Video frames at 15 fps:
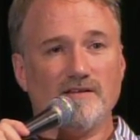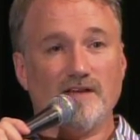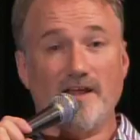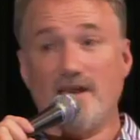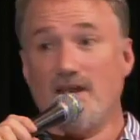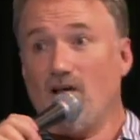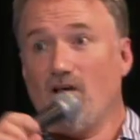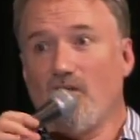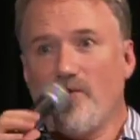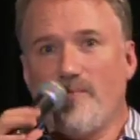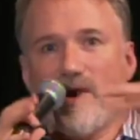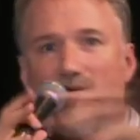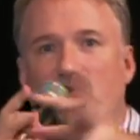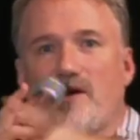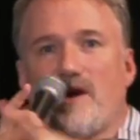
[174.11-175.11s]
And all the
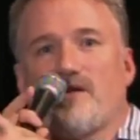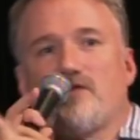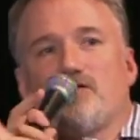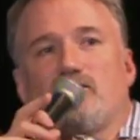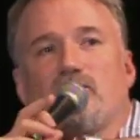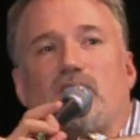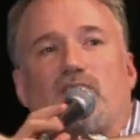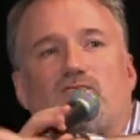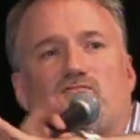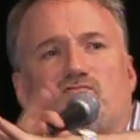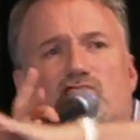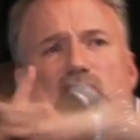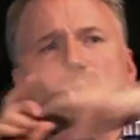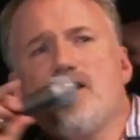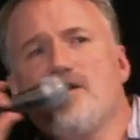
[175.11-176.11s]
background actors would like
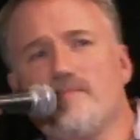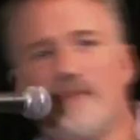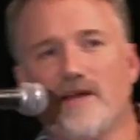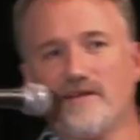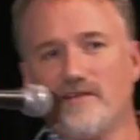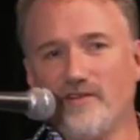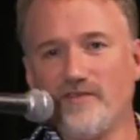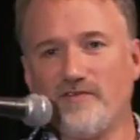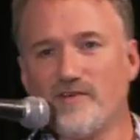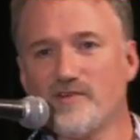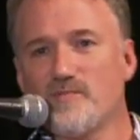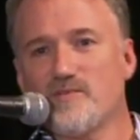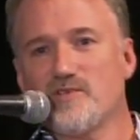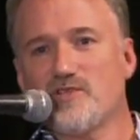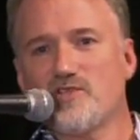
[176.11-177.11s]
run back to their
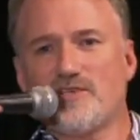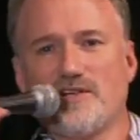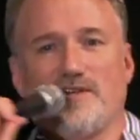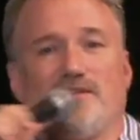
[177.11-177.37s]
first position,